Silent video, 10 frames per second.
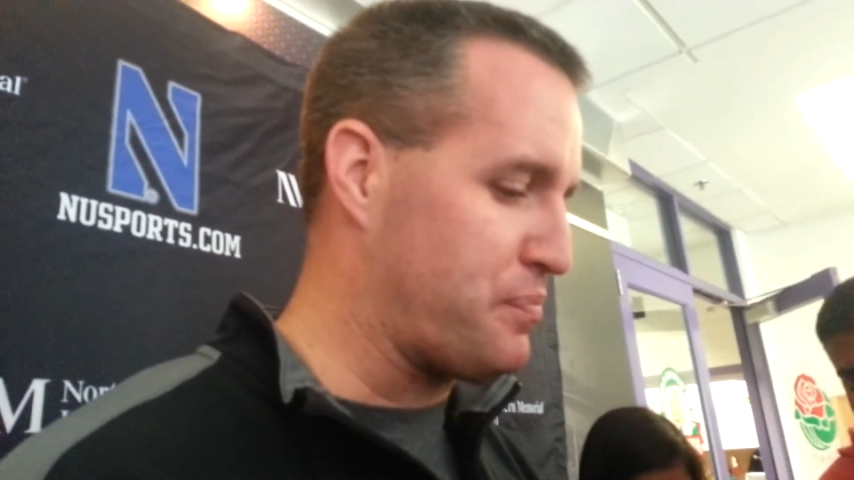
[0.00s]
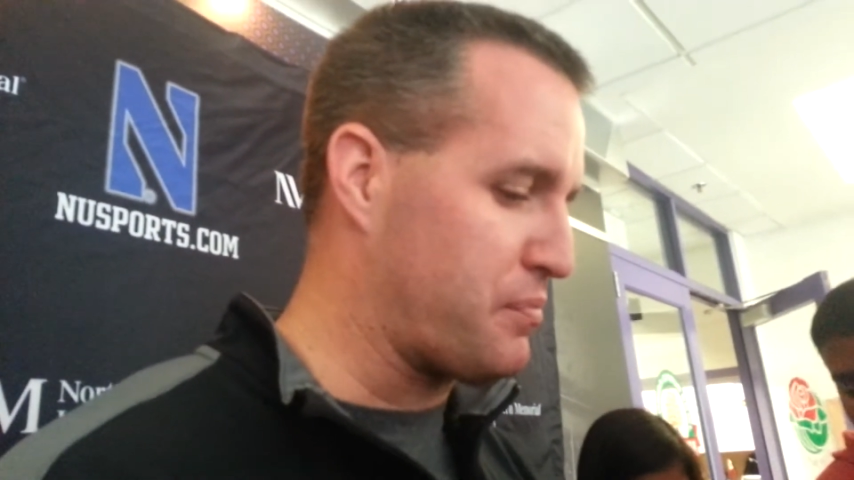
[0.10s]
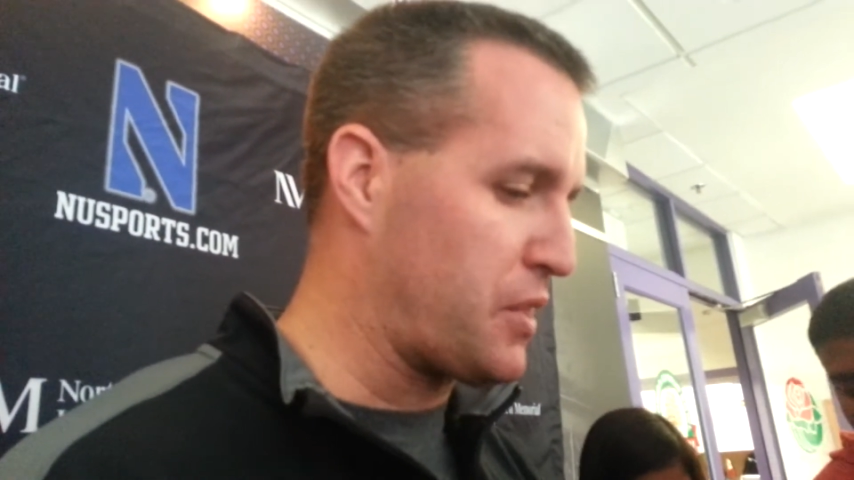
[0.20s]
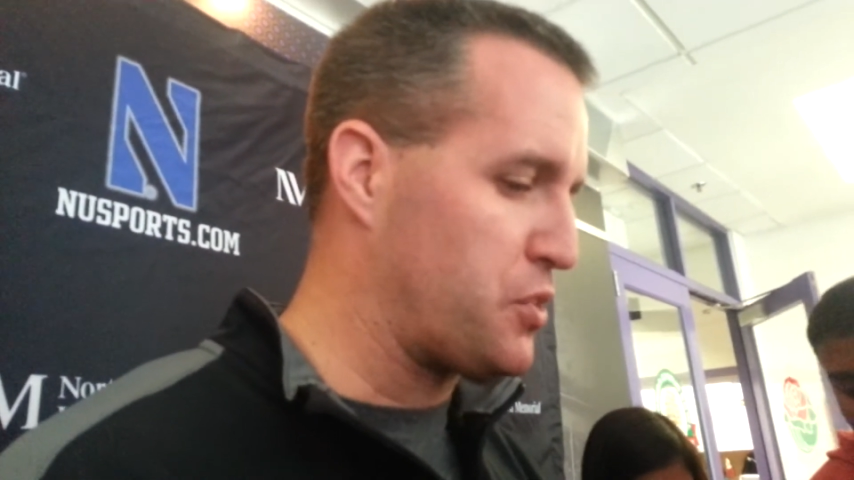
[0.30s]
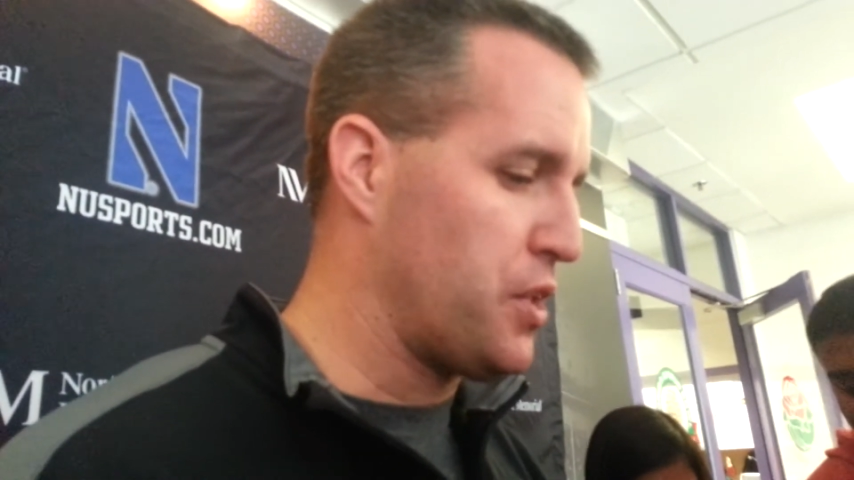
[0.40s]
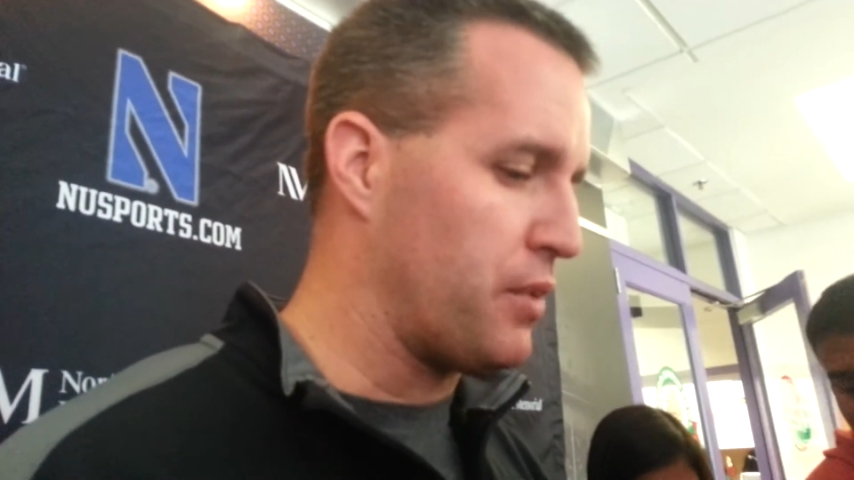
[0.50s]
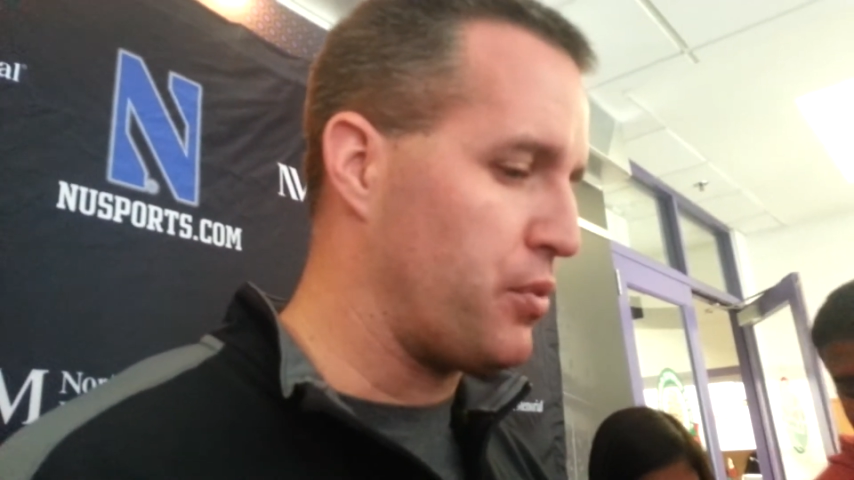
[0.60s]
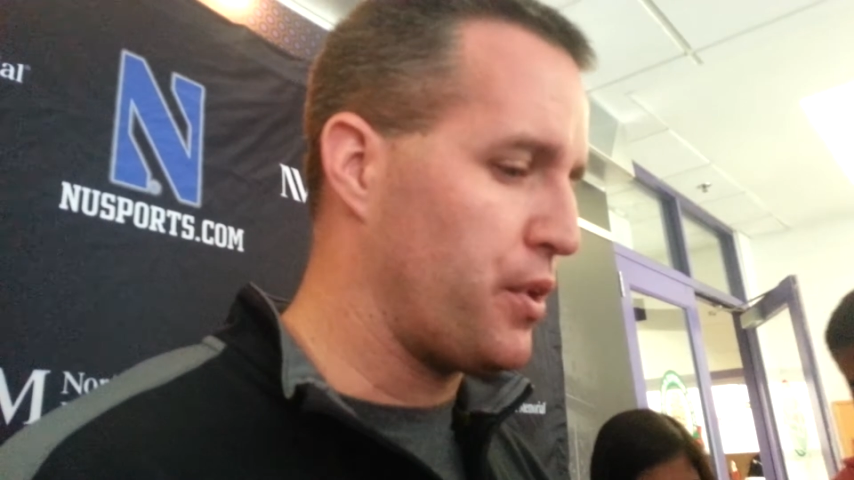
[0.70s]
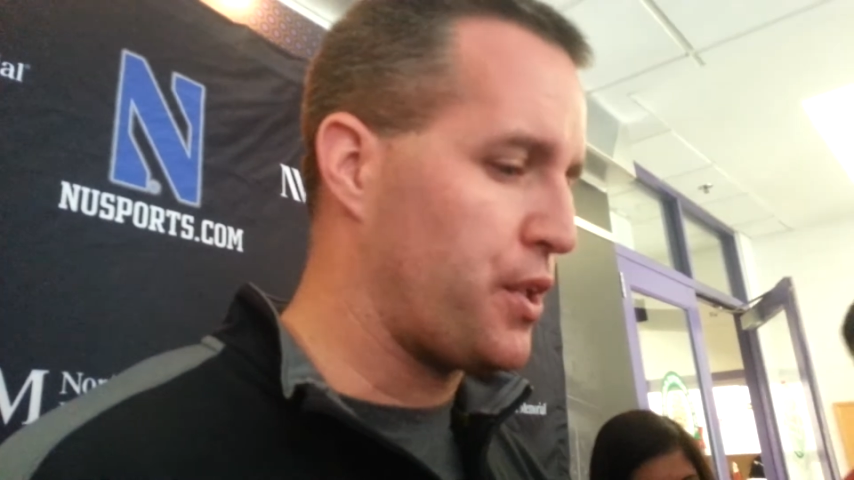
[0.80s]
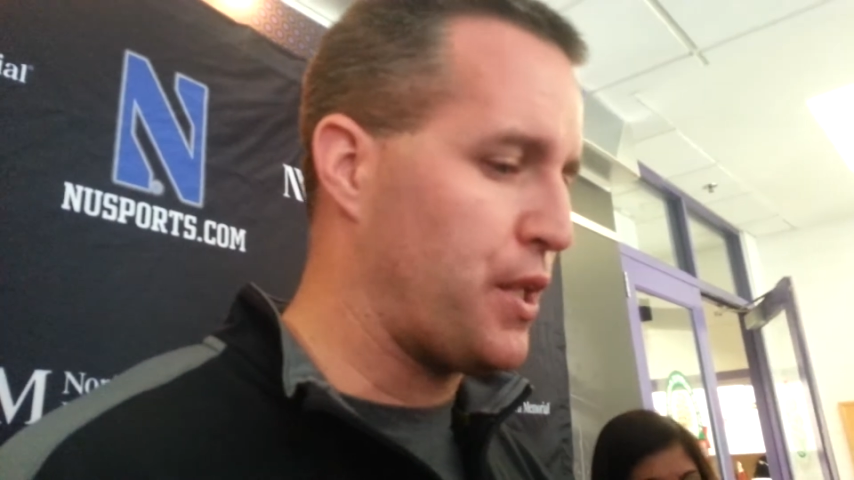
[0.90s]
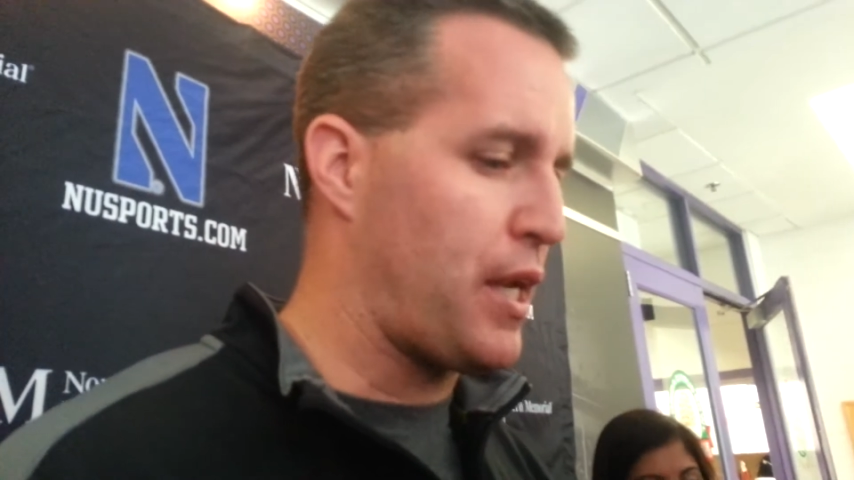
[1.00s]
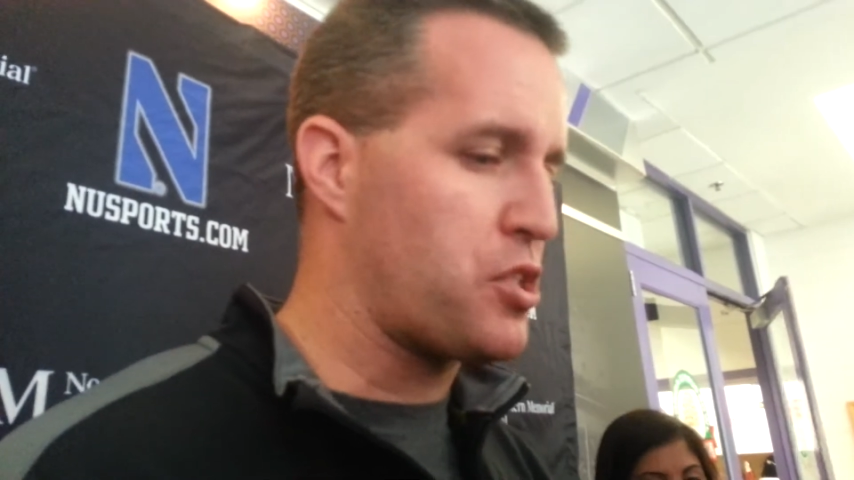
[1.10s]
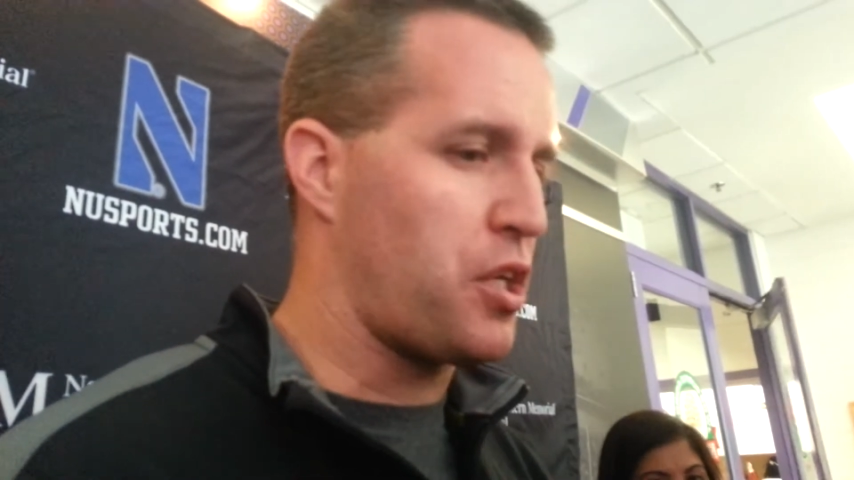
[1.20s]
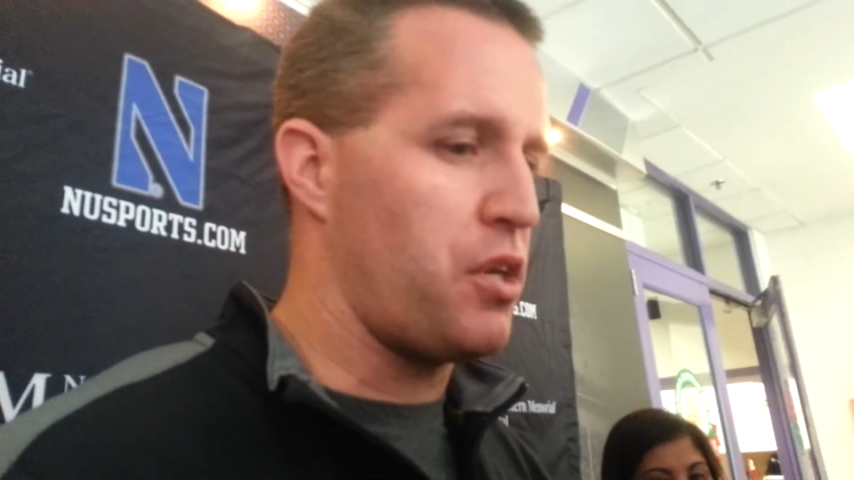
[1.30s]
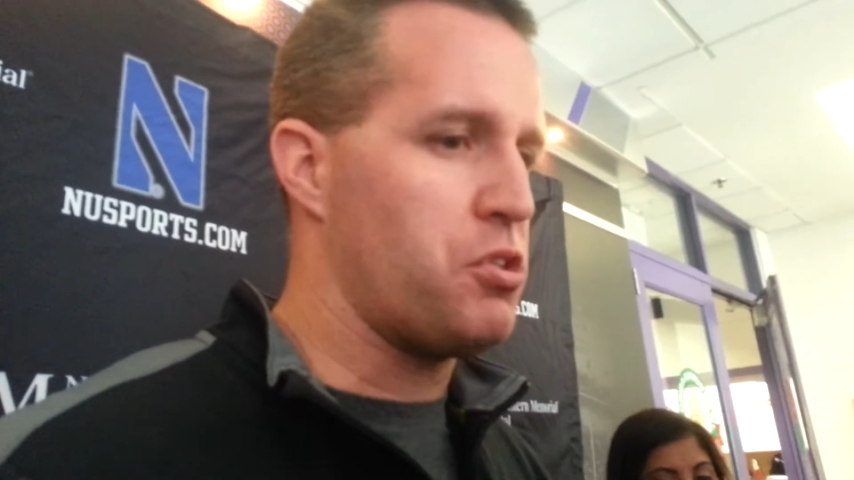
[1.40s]
It was good. Really good
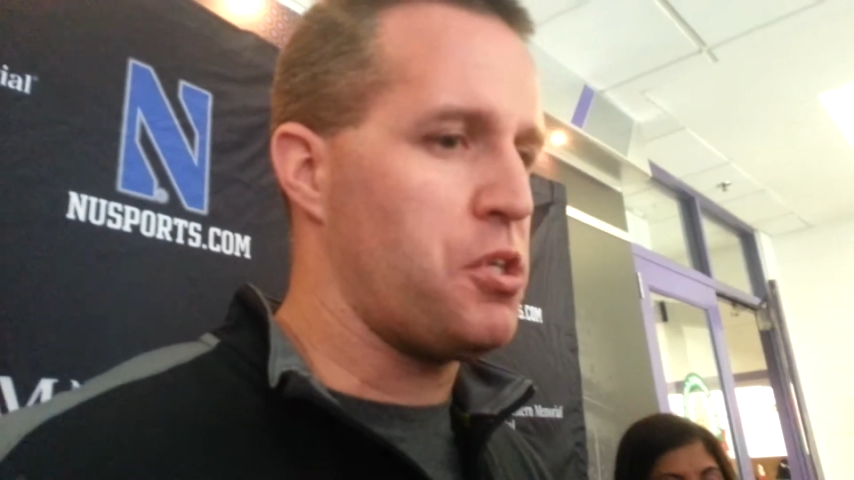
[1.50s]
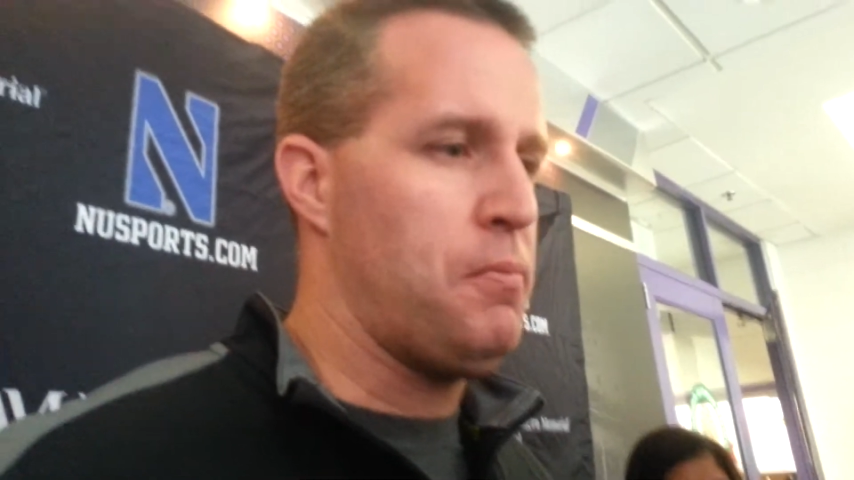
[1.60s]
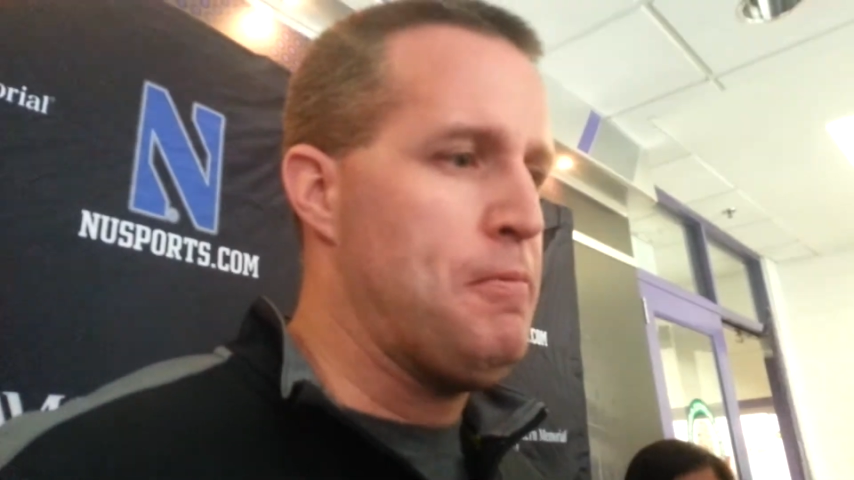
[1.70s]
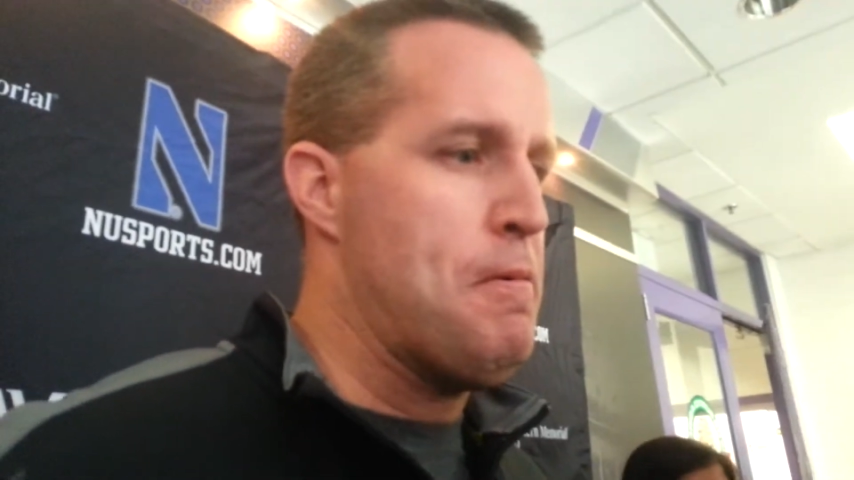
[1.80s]
execution.